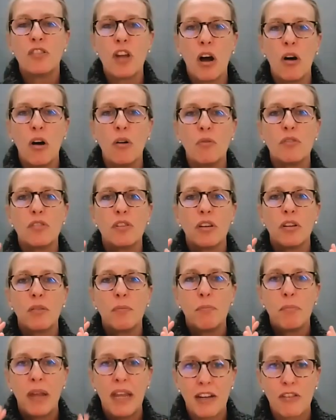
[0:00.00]
Don't
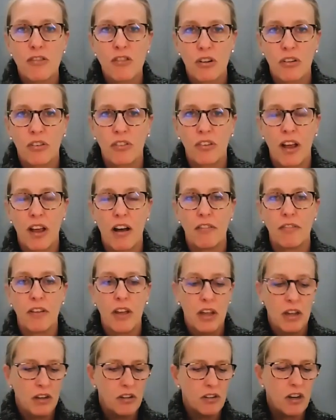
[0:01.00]
pitch yourself.
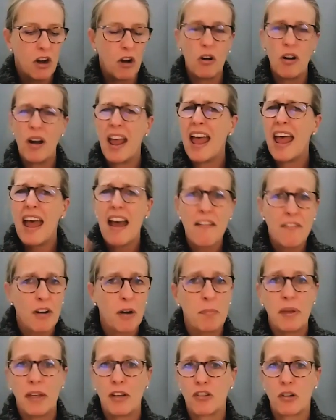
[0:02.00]
Don't
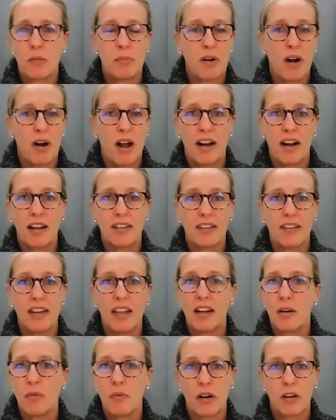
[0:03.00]
ever pitch a product
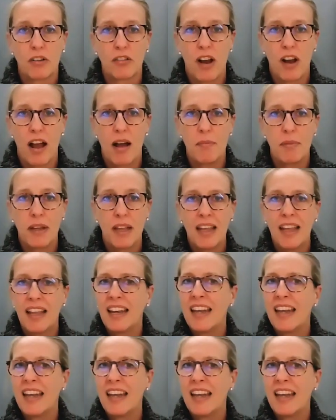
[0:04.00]
in a workshop.